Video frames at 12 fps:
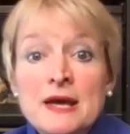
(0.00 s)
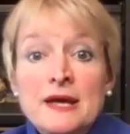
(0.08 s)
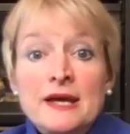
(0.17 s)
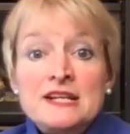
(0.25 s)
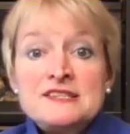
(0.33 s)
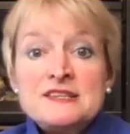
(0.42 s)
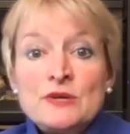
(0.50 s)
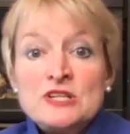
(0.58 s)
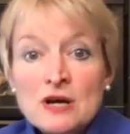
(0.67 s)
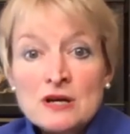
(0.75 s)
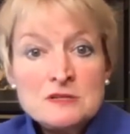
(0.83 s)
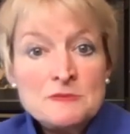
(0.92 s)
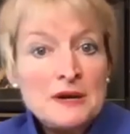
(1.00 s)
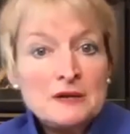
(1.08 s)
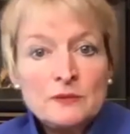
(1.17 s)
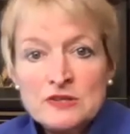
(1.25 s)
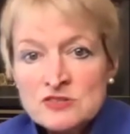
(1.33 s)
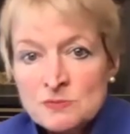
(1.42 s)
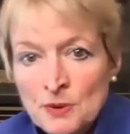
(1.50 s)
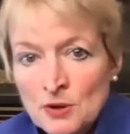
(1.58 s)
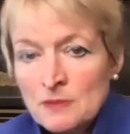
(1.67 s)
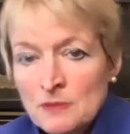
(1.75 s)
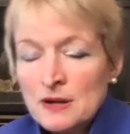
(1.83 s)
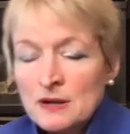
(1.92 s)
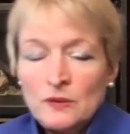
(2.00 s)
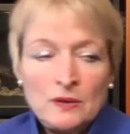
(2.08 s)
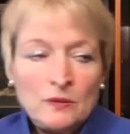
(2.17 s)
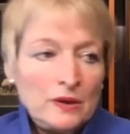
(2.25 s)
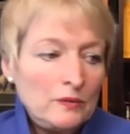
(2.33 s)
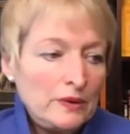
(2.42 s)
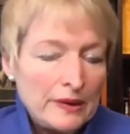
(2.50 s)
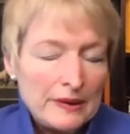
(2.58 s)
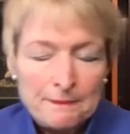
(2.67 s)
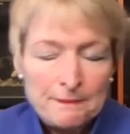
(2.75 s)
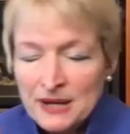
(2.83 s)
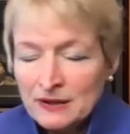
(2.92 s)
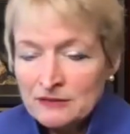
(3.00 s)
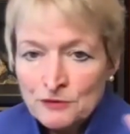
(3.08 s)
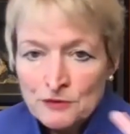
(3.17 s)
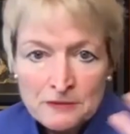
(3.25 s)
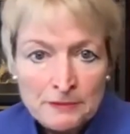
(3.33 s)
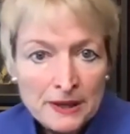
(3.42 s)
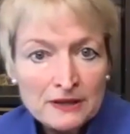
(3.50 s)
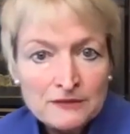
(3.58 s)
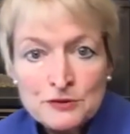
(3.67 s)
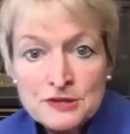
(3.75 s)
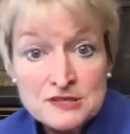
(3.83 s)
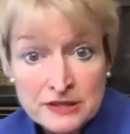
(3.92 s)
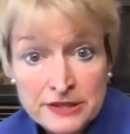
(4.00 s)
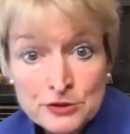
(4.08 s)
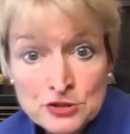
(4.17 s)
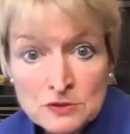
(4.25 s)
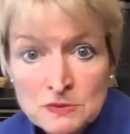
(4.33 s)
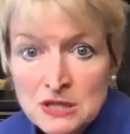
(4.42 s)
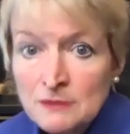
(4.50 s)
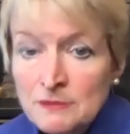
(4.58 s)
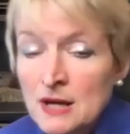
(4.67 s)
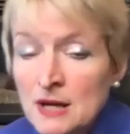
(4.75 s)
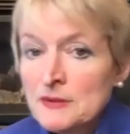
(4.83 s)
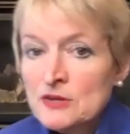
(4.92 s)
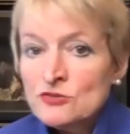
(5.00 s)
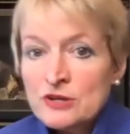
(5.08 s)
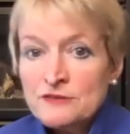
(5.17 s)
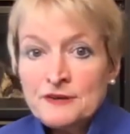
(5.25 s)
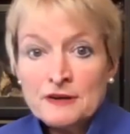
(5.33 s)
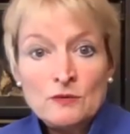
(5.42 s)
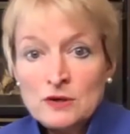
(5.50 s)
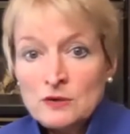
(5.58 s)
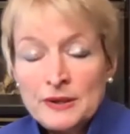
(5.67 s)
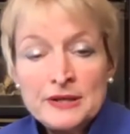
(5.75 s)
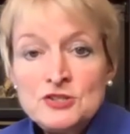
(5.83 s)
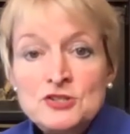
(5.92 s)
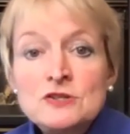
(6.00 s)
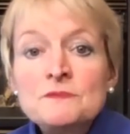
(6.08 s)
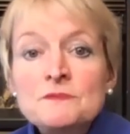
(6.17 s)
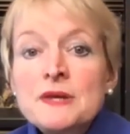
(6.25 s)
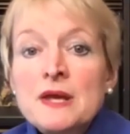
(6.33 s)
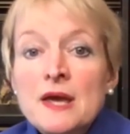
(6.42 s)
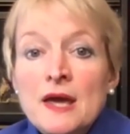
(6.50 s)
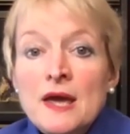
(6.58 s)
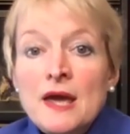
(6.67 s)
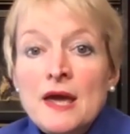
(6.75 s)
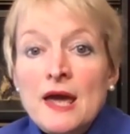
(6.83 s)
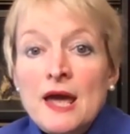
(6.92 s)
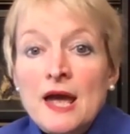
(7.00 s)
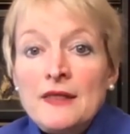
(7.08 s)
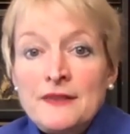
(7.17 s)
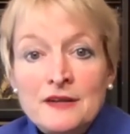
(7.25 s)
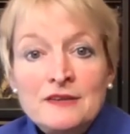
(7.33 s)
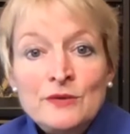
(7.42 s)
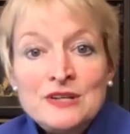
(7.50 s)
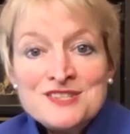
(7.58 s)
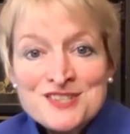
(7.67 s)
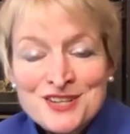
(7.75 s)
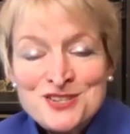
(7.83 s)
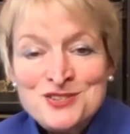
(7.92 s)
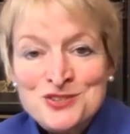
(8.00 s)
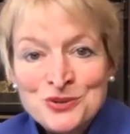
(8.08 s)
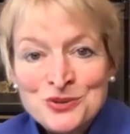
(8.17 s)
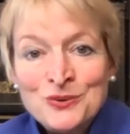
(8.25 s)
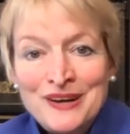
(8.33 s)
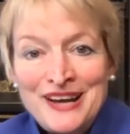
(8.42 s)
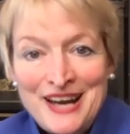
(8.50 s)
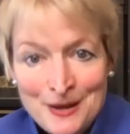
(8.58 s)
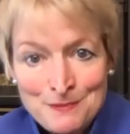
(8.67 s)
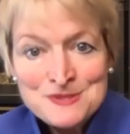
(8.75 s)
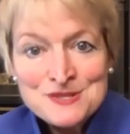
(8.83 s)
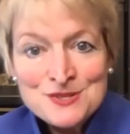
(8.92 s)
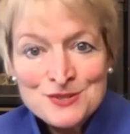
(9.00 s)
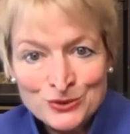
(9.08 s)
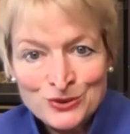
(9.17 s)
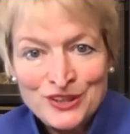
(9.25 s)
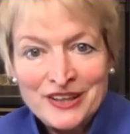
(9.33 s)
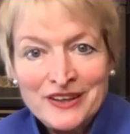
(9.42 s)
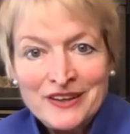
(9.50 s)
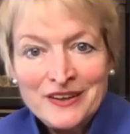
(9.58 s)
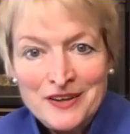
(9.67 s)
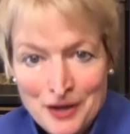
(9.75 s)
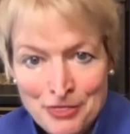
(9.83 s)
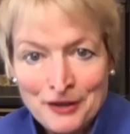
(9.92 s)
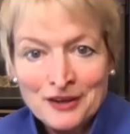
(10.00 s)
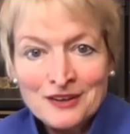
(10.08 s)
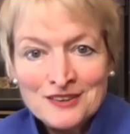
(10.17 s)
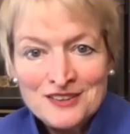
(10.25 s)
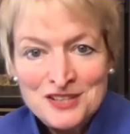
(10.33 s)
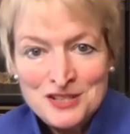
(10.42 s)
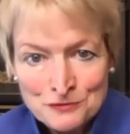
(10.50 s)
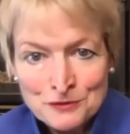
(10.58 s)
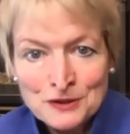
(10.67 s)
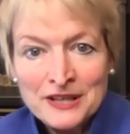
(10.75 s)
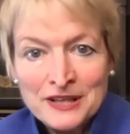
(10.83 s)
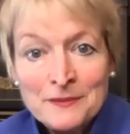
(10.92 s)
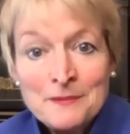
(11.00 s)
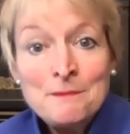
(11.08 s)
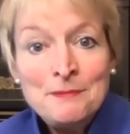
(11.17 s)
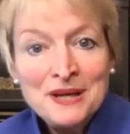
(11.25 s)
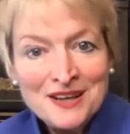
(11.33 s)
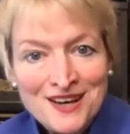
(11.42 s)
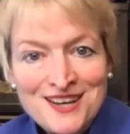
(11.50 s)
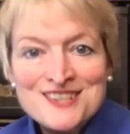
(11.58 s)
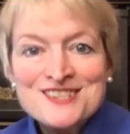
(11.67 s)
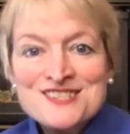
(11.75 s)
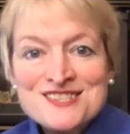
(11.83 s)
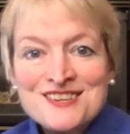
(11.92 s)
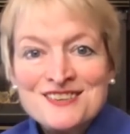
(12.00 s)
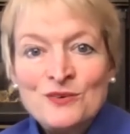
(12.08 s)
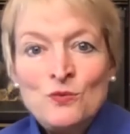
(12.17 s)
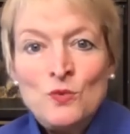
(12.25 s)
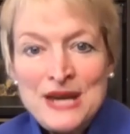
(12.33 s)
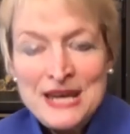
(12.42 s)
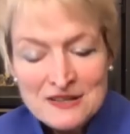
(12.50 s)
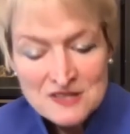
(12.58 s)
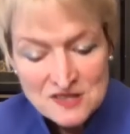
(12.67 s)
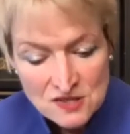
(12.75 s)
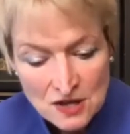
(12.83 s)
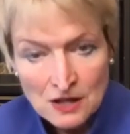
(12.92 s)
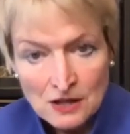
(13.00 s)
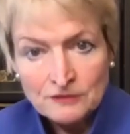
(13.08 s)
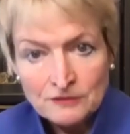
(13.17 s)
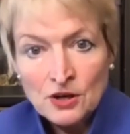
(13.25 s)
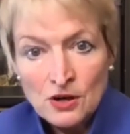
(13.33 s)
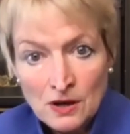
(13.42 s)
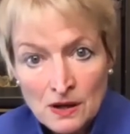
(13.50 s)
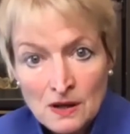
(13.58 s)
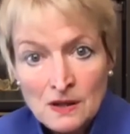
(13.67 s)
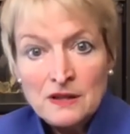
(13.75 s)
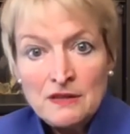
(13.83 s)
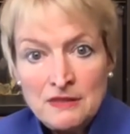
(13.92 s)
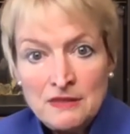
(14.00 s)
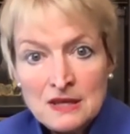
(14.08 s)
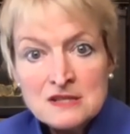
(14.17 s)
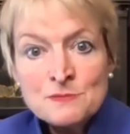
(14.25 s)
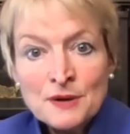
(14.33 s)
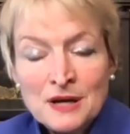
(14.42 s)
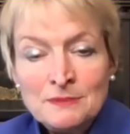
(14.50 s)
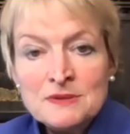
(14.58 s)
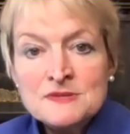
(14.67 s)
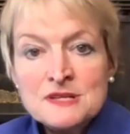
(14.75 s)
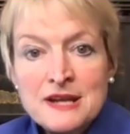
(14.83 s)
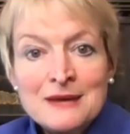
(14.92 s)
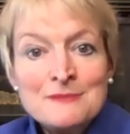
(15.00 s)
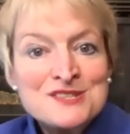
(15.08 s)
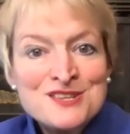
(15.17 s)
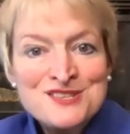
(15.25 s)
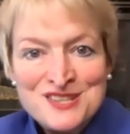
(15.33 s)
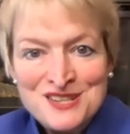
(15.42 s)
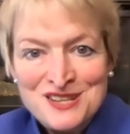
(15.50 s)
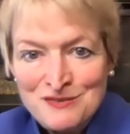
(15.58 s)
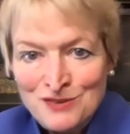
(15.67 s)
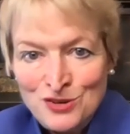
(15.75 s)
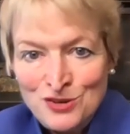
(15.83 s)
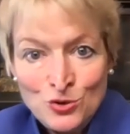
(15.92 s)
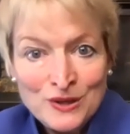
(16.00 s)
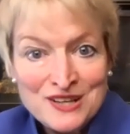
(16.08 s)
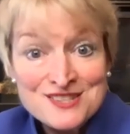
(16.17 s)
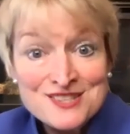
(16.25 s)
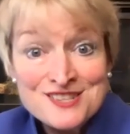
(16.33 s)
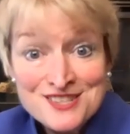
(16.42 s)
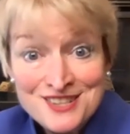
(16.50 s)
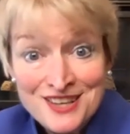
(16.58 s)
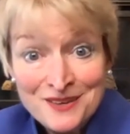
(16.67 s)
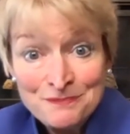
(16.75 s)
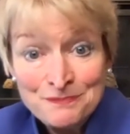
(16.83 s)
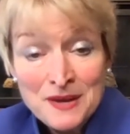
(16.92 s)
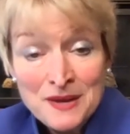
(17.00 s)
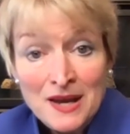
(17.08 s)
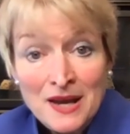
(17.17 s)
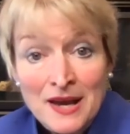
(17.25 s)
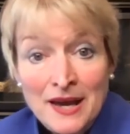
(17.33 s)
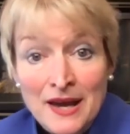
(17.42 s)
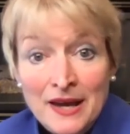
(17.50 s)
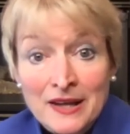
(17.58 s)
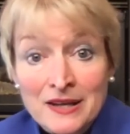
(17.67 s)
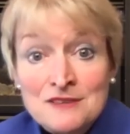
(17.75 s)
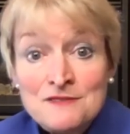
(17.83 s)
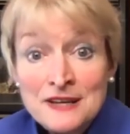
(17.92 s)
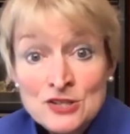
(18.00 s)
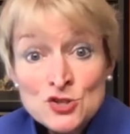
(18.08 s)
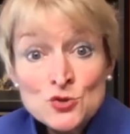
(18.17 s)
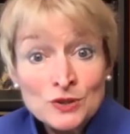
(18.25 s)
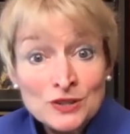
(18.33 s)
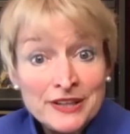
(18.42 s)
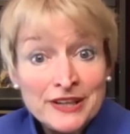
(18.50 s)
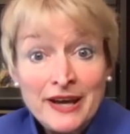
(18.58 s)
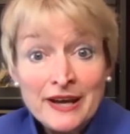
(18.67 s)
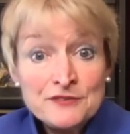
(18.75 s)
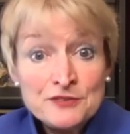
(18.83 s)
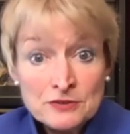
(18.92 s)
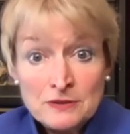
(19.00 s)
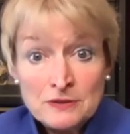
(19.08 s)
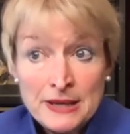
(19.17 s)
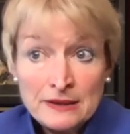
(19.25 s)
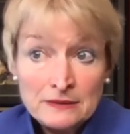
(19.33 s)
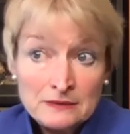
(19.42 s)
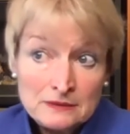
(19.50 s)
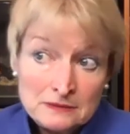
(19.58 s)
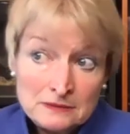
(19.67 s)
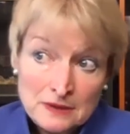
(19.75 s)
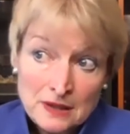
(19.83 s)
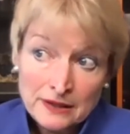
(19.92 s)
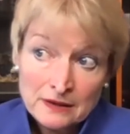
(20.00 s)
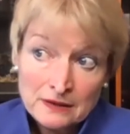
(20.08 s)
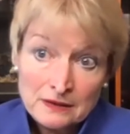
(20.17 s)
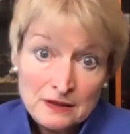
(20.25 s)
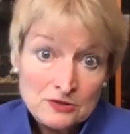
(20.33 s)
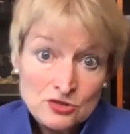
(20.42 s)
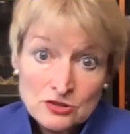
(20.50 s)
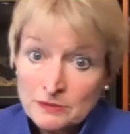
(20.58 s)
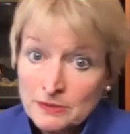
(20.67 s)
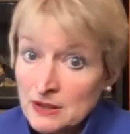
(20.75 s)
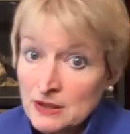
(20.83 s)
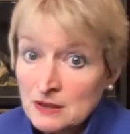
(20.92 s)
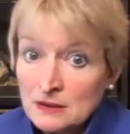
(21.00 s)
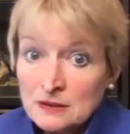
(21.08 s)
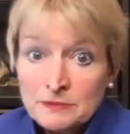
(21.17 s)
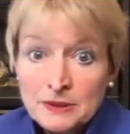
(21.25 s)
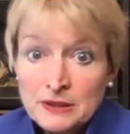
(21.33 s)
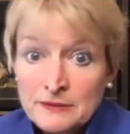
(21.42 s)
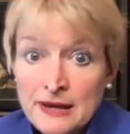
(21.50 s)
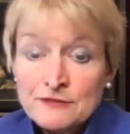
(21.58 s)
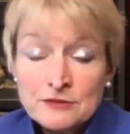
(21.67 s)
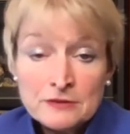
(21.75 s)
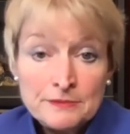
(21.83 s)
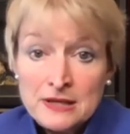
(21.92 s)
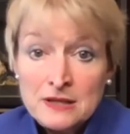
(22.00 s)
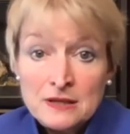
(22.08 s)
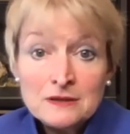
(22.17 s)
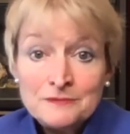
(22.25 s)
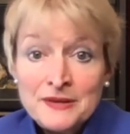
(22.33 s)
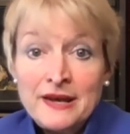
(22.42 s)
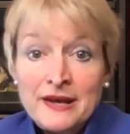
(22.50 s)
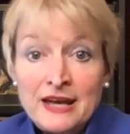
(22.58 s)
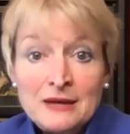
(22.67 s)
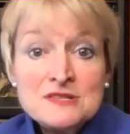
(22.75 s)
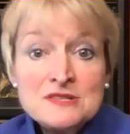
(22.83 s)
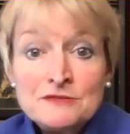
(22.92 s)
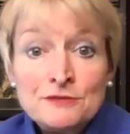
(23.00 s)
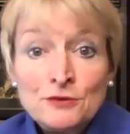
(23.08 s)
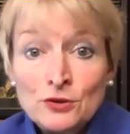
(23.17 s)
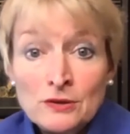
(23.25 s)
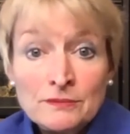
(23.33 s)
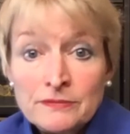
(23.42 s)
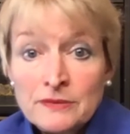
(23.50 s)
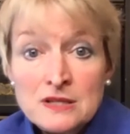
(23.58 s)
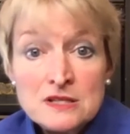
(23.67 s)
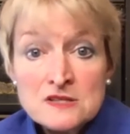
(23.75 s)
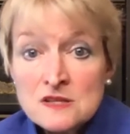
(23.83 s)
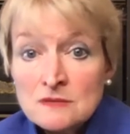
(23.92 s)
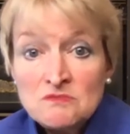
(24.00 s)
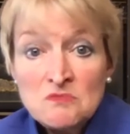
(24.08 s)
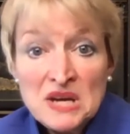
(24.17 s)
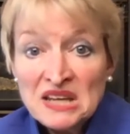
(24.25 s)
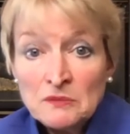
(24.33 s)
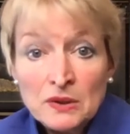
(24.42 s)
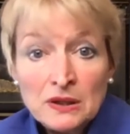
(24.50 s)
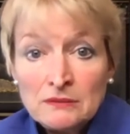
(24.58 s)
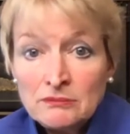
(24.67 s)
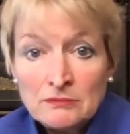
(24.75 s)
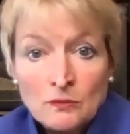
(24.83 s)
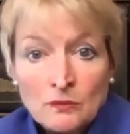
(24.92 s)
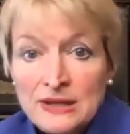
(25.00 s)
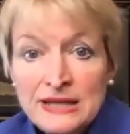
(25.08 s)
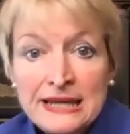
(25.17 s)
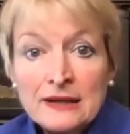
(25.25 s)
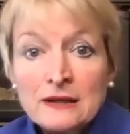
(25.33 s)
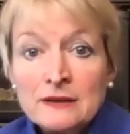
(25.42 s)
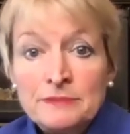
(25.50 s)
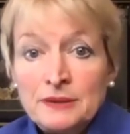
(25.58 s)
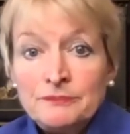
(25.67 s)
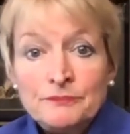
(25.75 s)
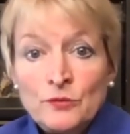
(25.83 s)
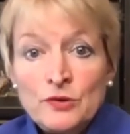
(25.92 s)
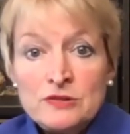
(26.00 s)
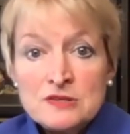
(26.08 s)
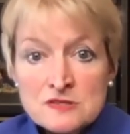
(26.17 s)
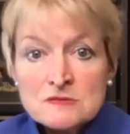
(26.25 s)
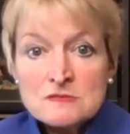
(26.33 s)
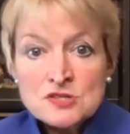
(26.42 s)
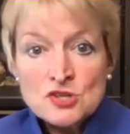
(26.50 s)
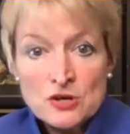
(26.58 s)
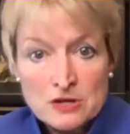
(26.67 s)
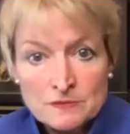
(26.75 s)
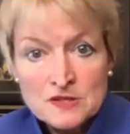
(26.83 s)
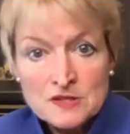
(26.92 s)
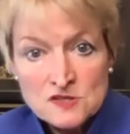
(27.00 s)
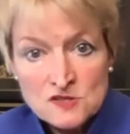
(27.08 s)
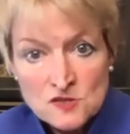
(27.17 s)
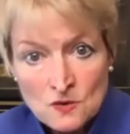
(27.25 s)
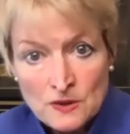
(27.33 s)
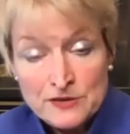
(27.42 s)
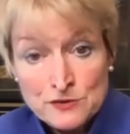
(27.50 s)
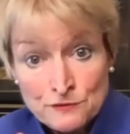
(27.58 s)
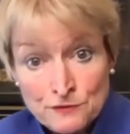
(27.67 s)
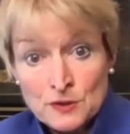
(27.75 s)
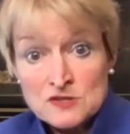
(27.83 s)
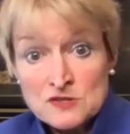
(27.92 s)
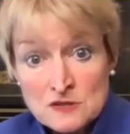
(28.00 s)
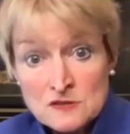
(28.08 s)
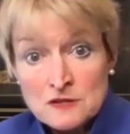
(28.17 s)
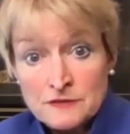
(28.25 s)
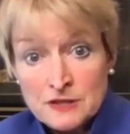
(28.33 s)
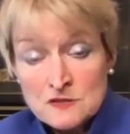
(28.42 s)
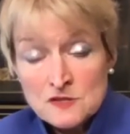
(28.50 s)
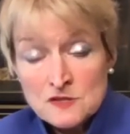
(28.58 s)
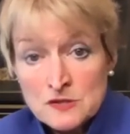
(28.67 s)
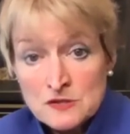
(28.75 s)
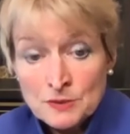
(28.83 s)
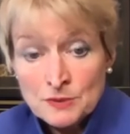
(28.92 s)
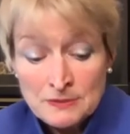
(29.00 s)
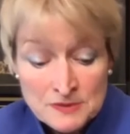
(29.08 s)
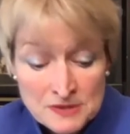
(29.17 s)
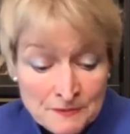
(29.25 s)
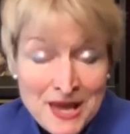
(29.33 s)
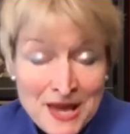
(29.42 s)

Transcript: And he said, we talked about it. We spoke about it. We went back and forth as a leadership team trying to figure out, what are we going to do? And then we decided to do absolutely nothing differently because we had solved all these problems that Amazon didn't even know existed yet. And eventually, after about, I think it took about a year, Amazon folded. They just said, we can't compete with this startup that's so laser focused on solving this series of problems.